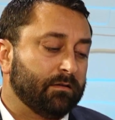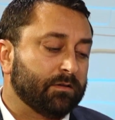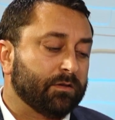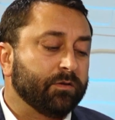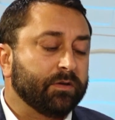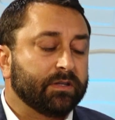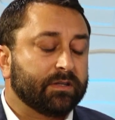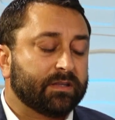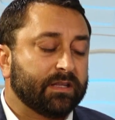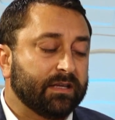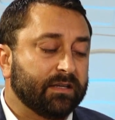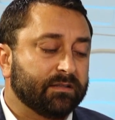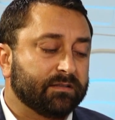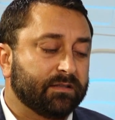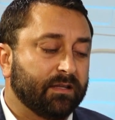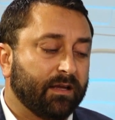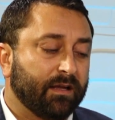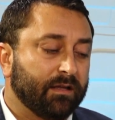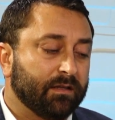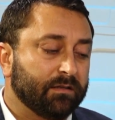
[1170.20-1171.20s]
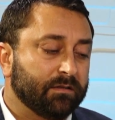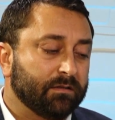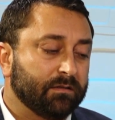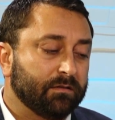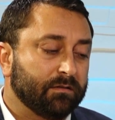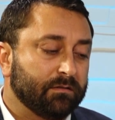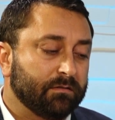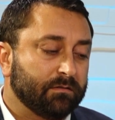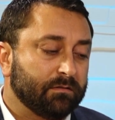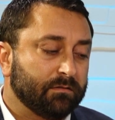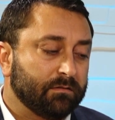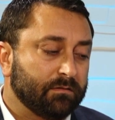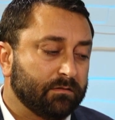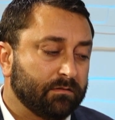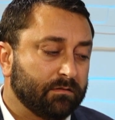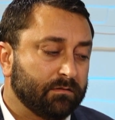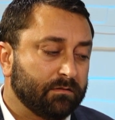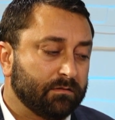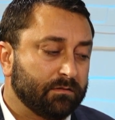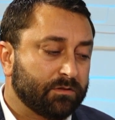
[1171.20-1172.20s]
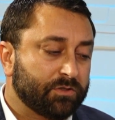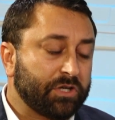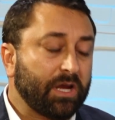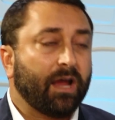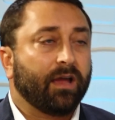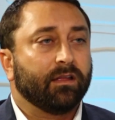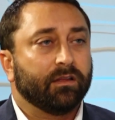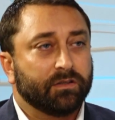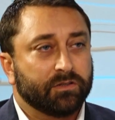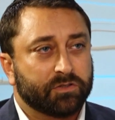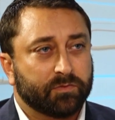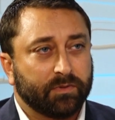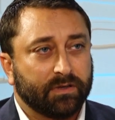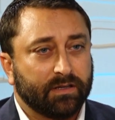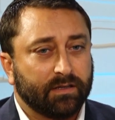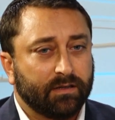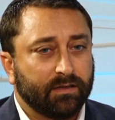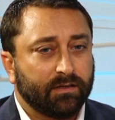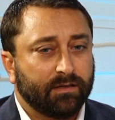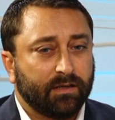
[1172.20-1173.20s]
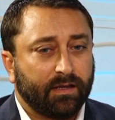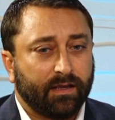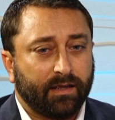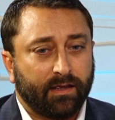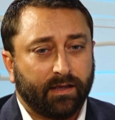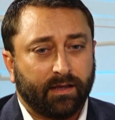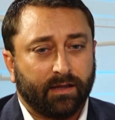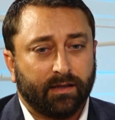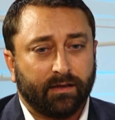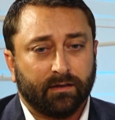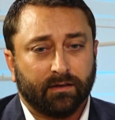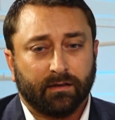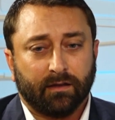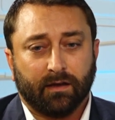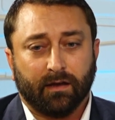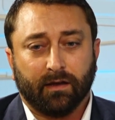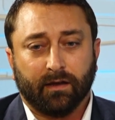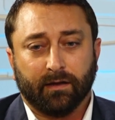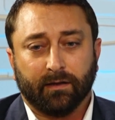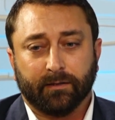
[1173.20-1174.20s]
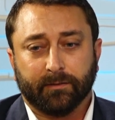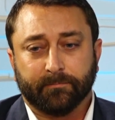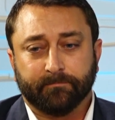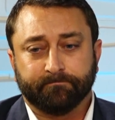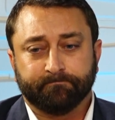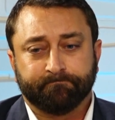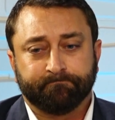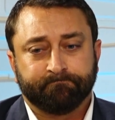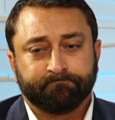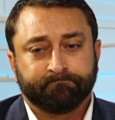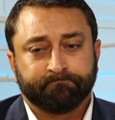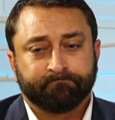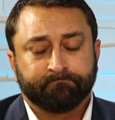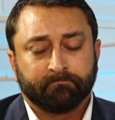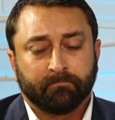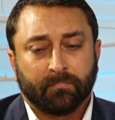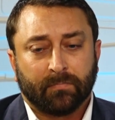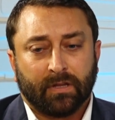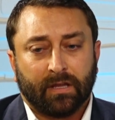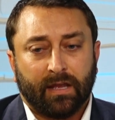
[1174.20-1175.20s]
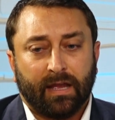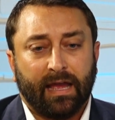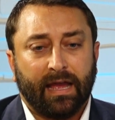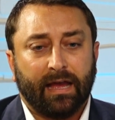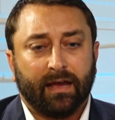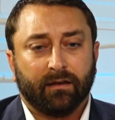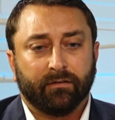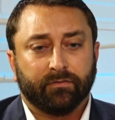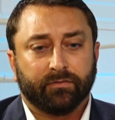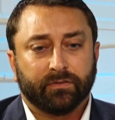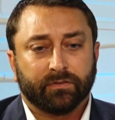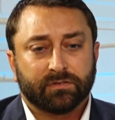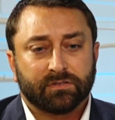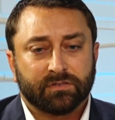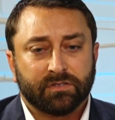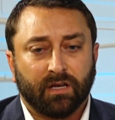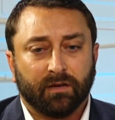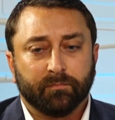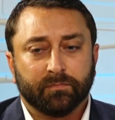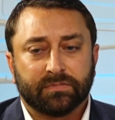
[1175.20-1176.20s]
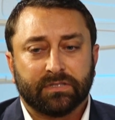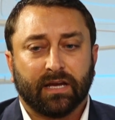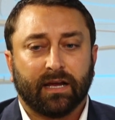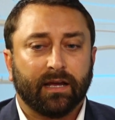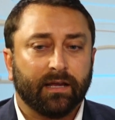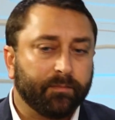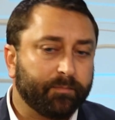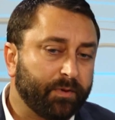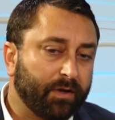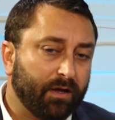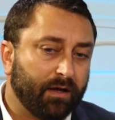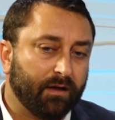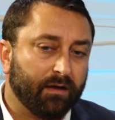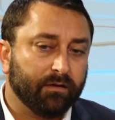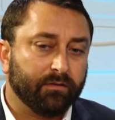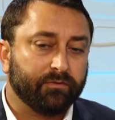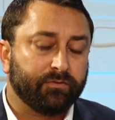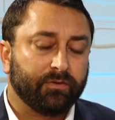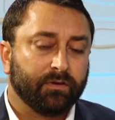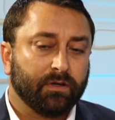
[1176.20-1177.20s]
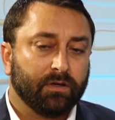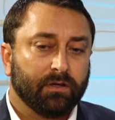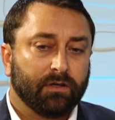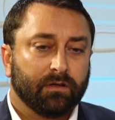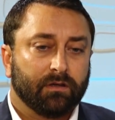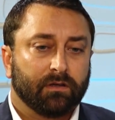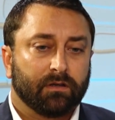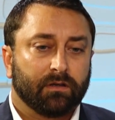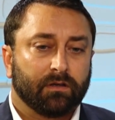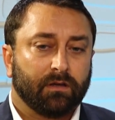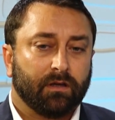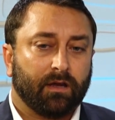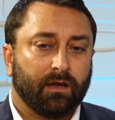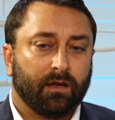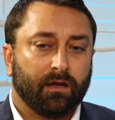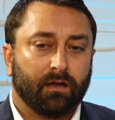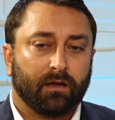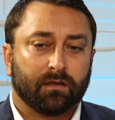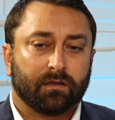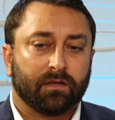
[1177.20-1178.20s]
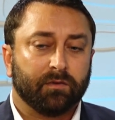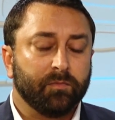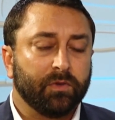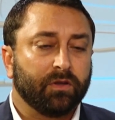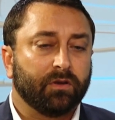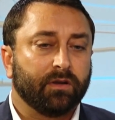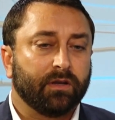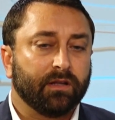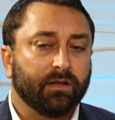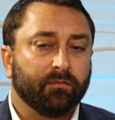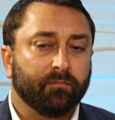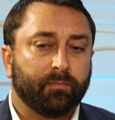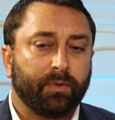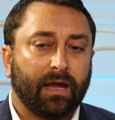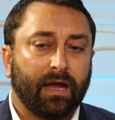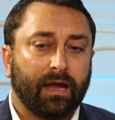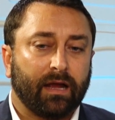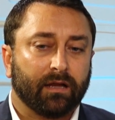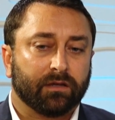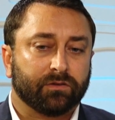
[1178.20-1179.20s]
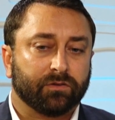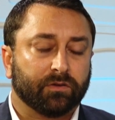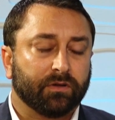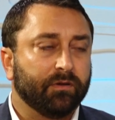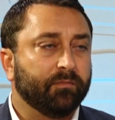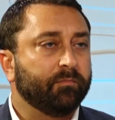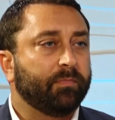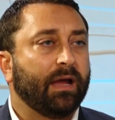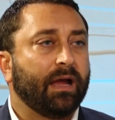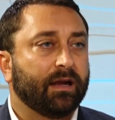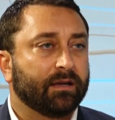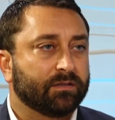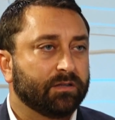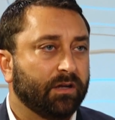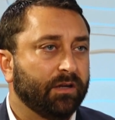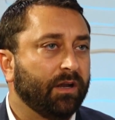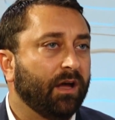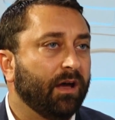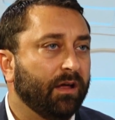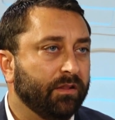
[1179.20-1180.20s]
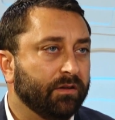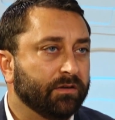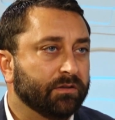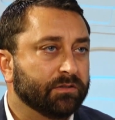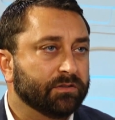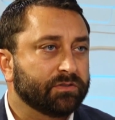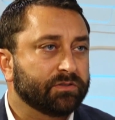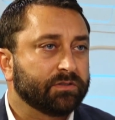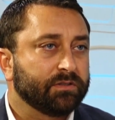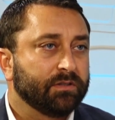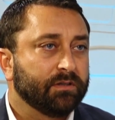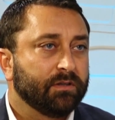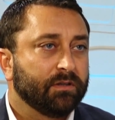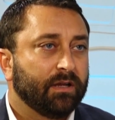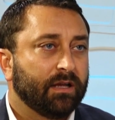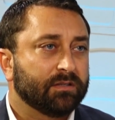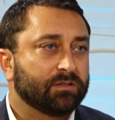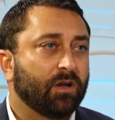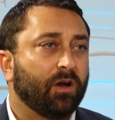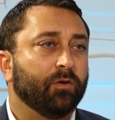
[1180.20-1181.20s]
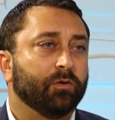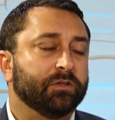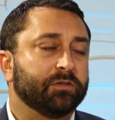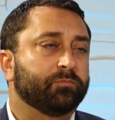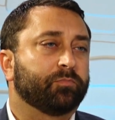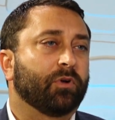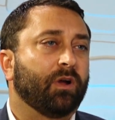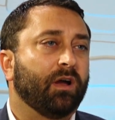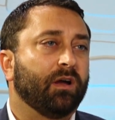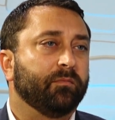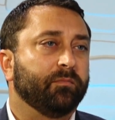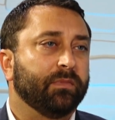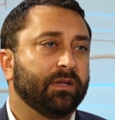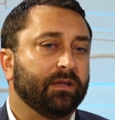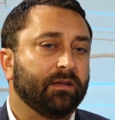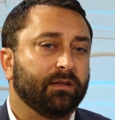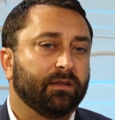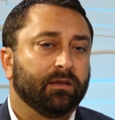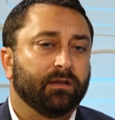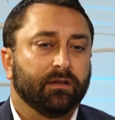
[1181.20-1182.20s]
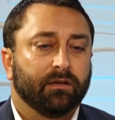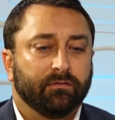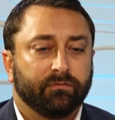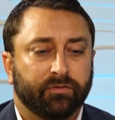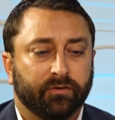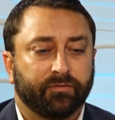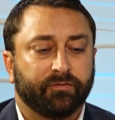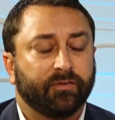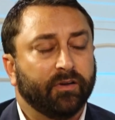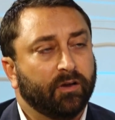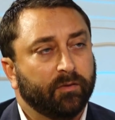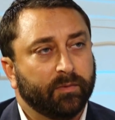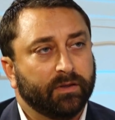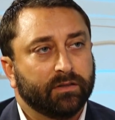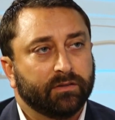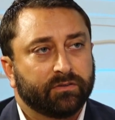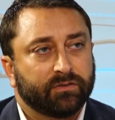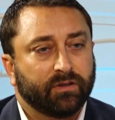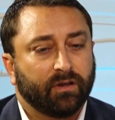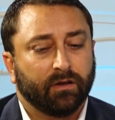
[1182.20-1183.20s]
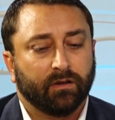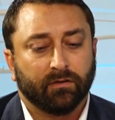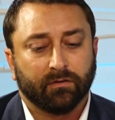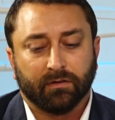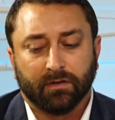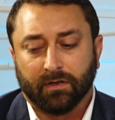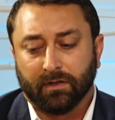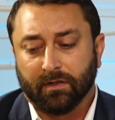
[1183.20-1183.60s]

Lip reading: doing things that challenge me and have some type of community impact or impact on others has always brought me fulfillment. So